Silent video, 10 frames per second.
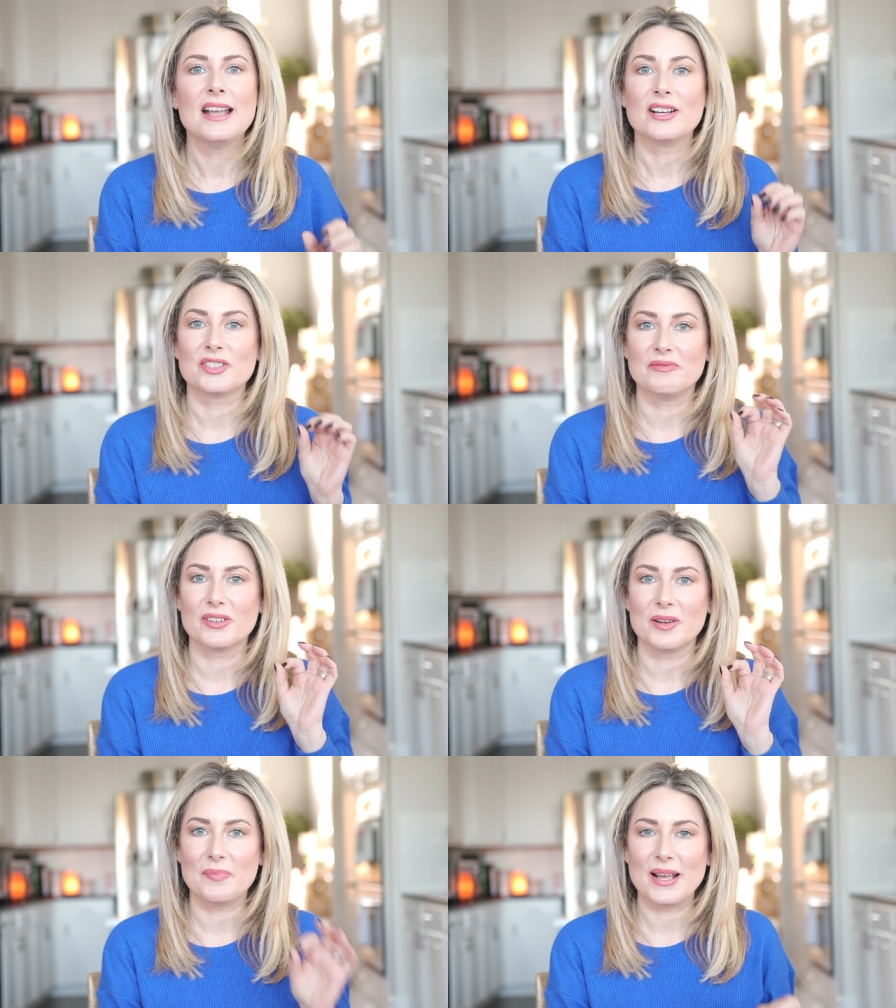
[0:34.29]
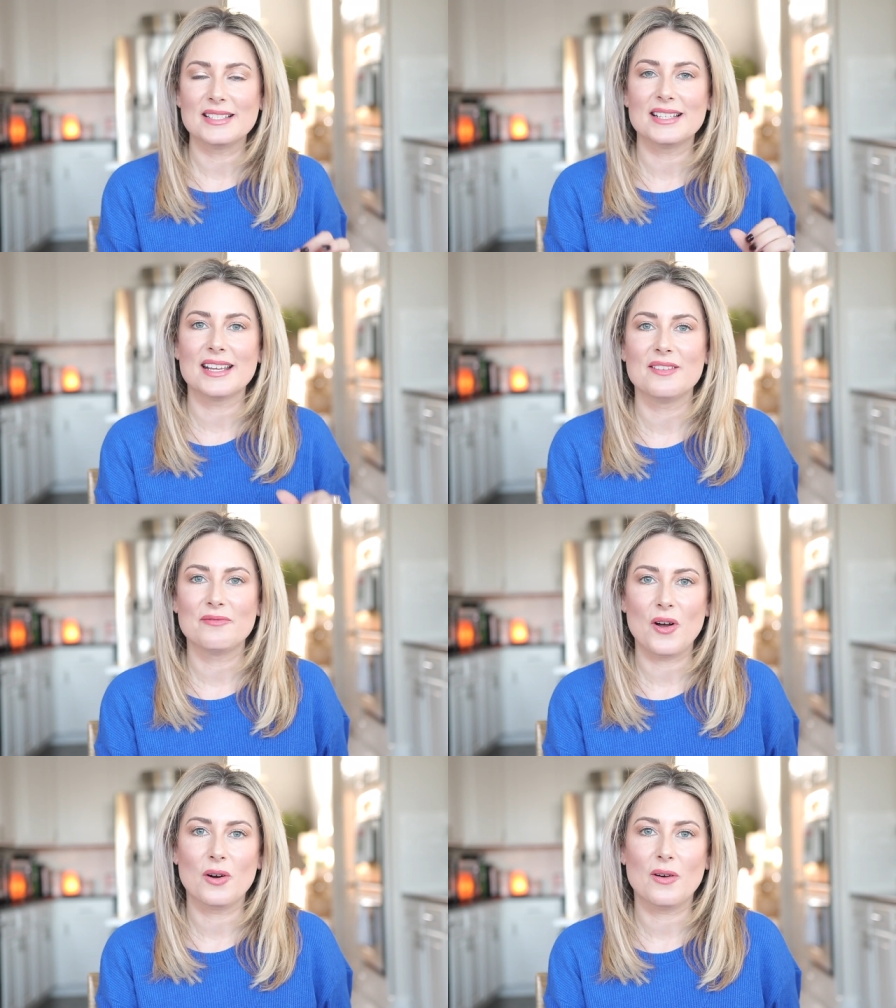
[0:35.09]
here's some very basic
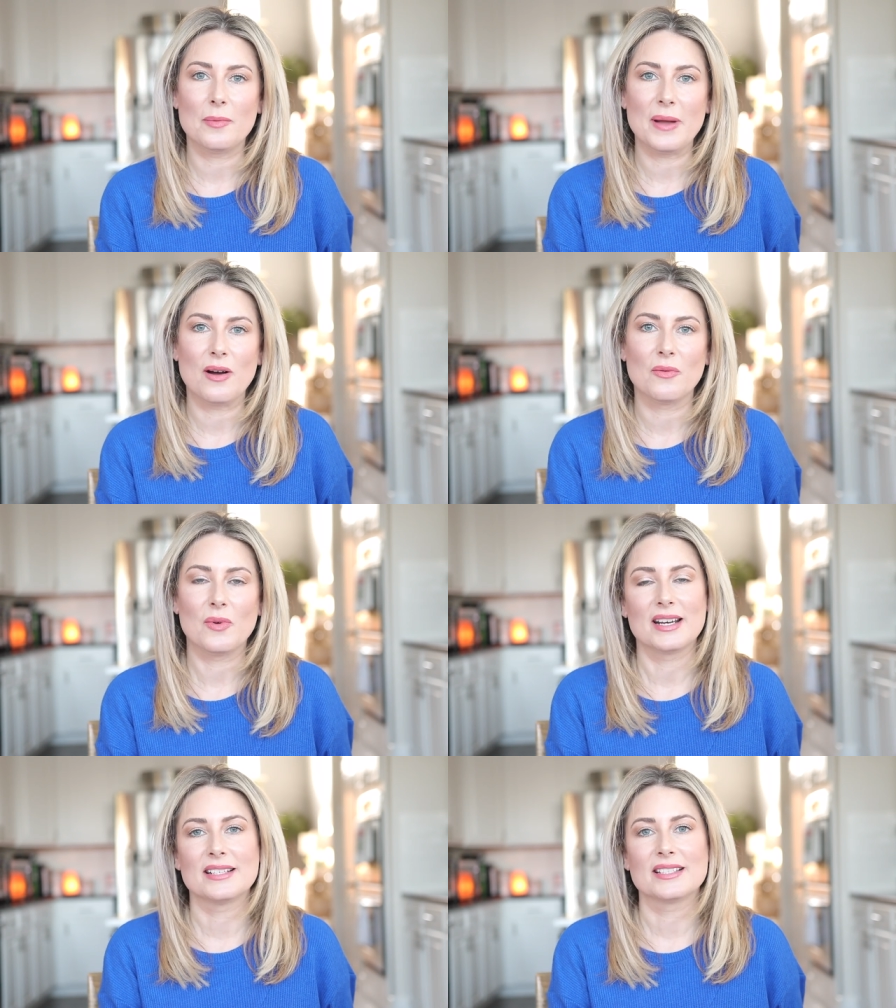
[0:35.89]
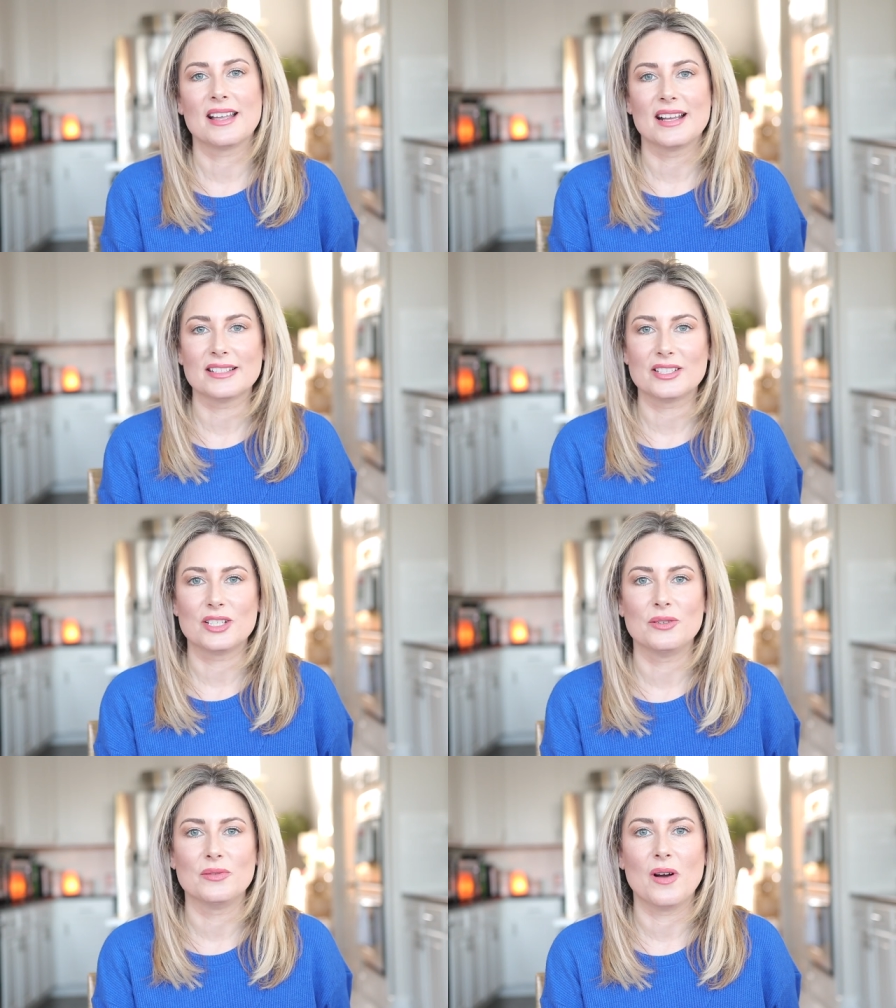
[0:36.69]
info about what it is like
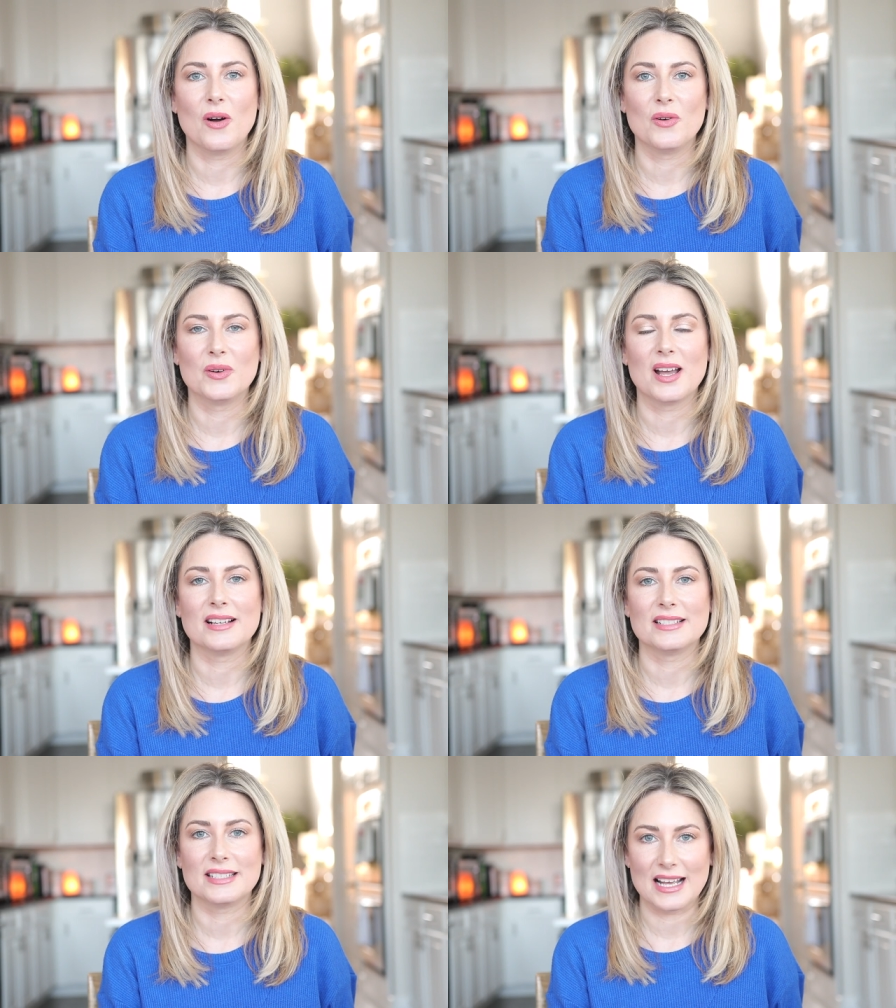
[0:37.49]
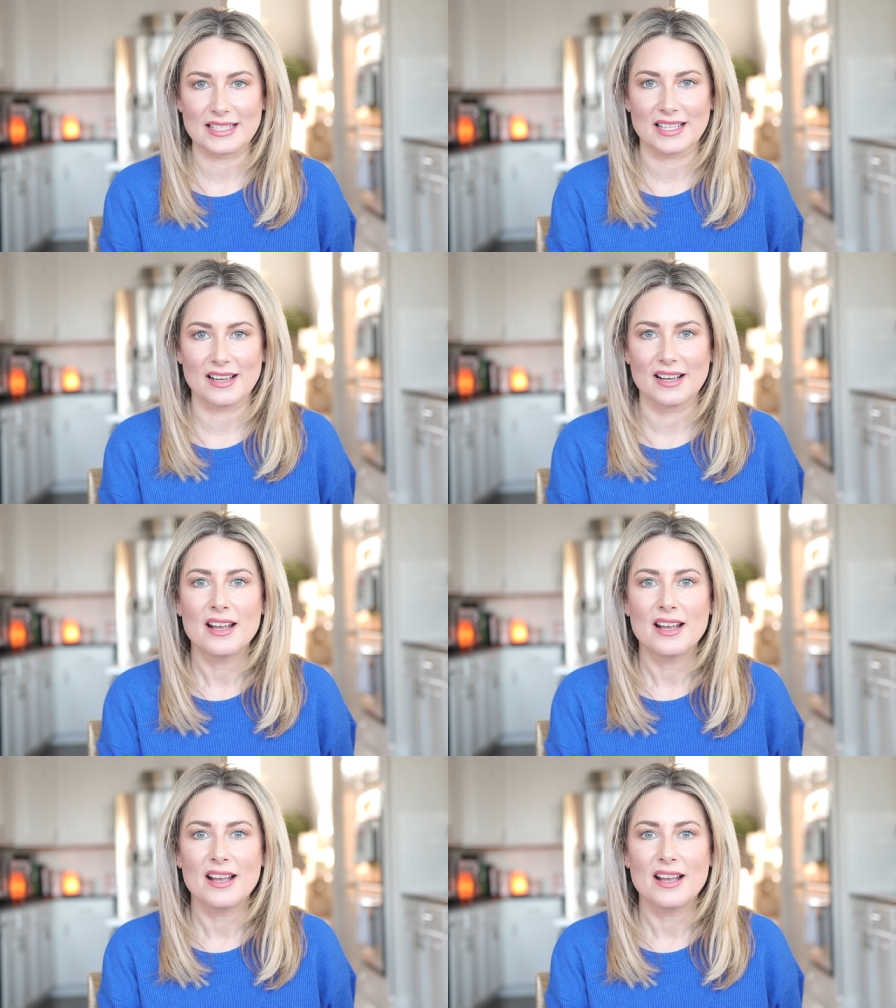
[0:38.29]
to own a Tesla.